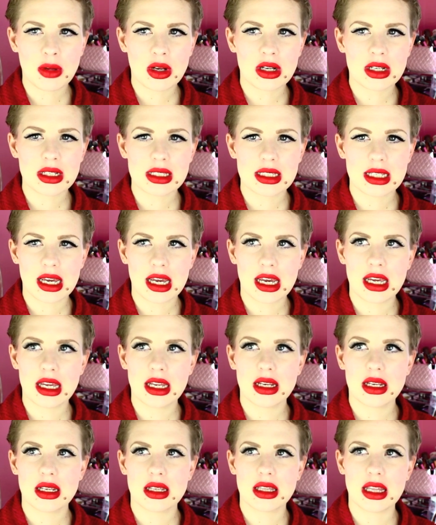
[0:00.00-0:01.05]
not going to
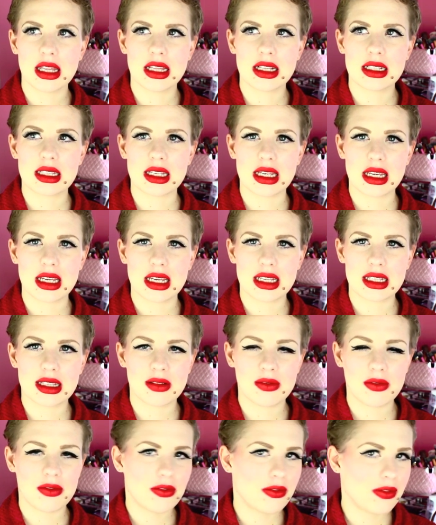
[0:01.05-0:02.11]
say that this
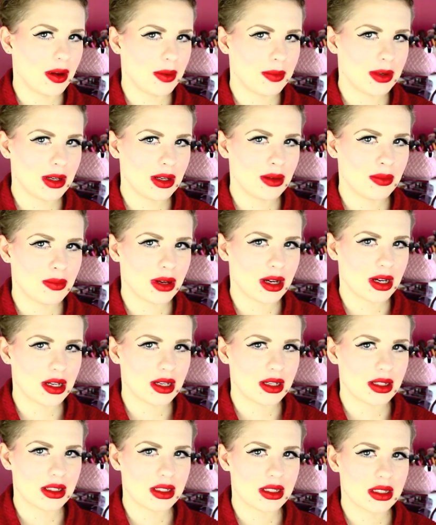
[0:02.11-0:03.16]
isn't feminine,
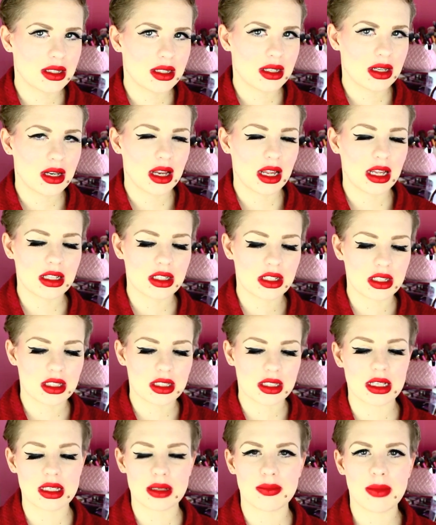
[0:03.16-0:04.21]
but it
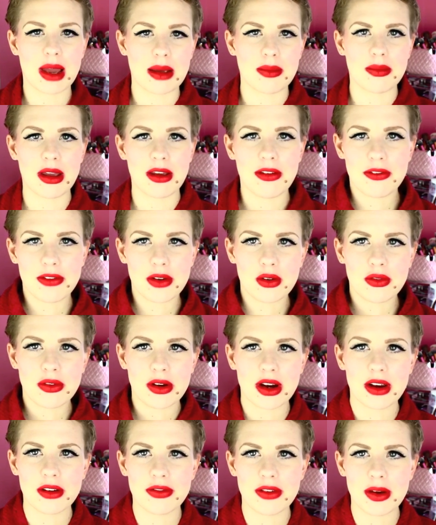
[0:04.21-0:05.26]
just doesn't make me feel
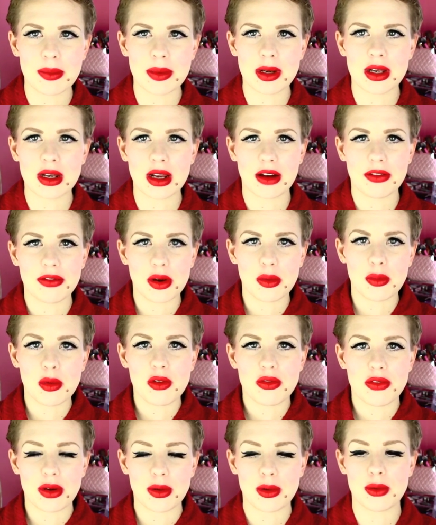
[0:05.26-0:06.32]
very feminine. I felt
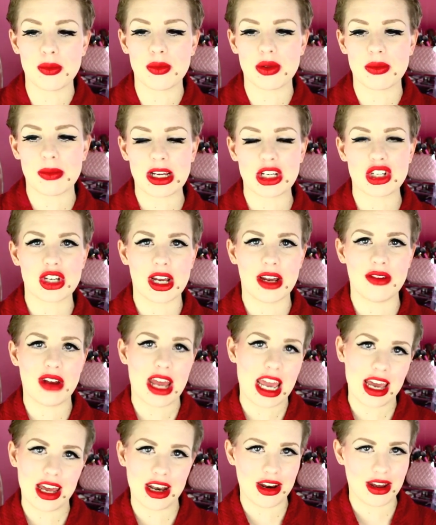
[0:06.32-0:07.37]
more feminine with my shaved
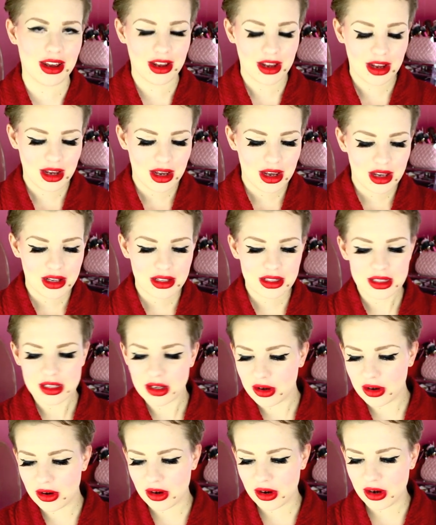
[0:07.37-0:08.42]
head.
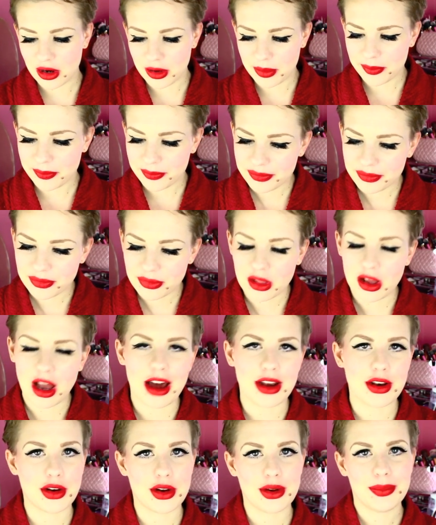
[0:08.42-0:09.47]
So,
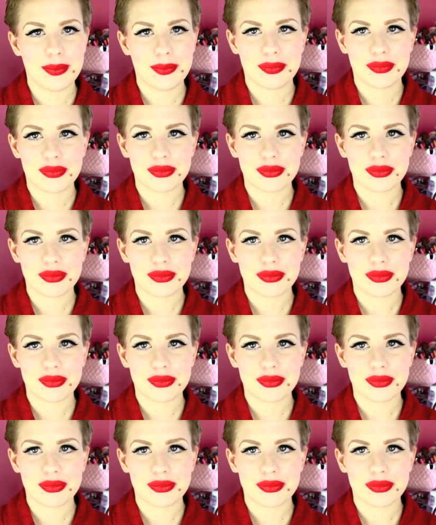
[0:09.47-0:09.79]
I don't know.